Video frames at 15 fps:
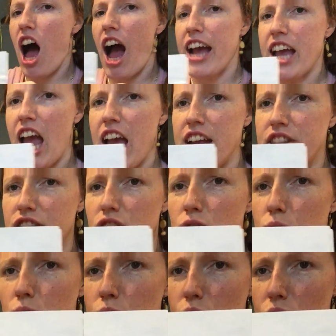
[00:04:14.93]
I ate the
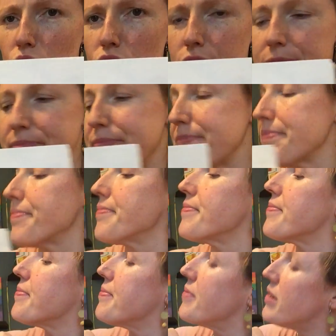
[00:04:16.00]
gruel
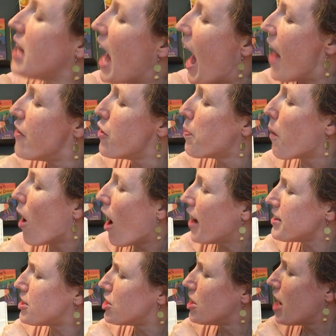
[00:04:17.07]
and the
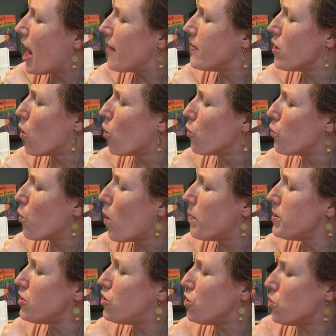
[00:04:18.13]
pot and the old
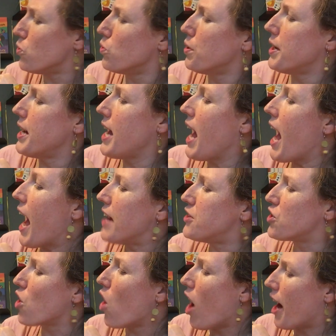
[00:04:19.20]
woman too,
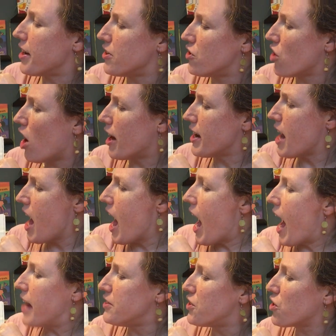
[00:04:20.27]
and Skohottentot,
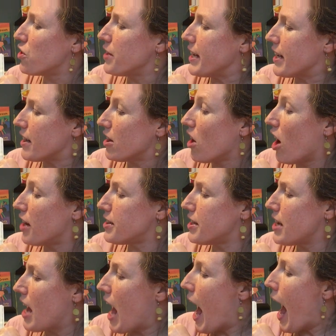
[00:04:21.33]
and
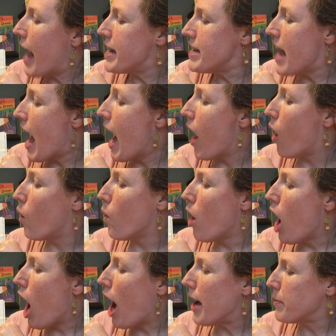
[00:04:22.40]
Skolinkenlot. And now
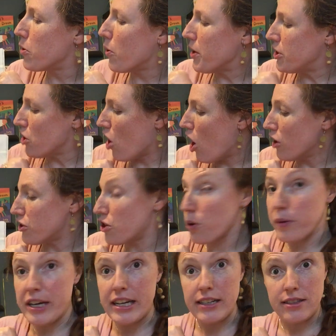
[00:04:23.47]
I'm going to
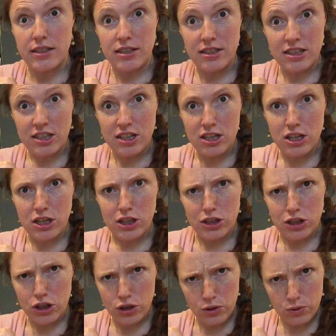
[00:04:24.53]
also eat
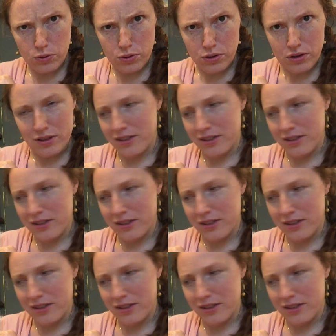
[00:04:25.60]
you.